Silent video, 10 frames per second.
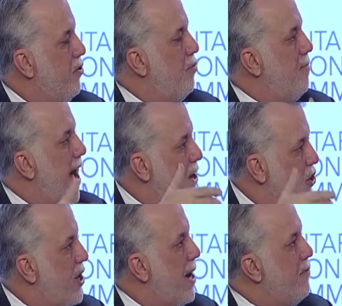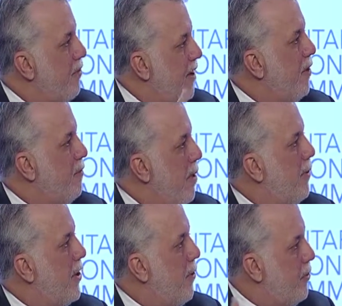to manage 10% of
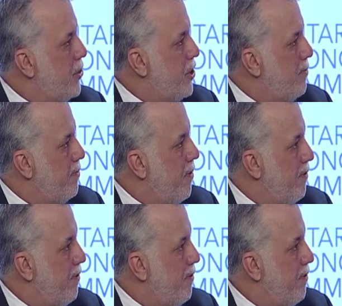public ownership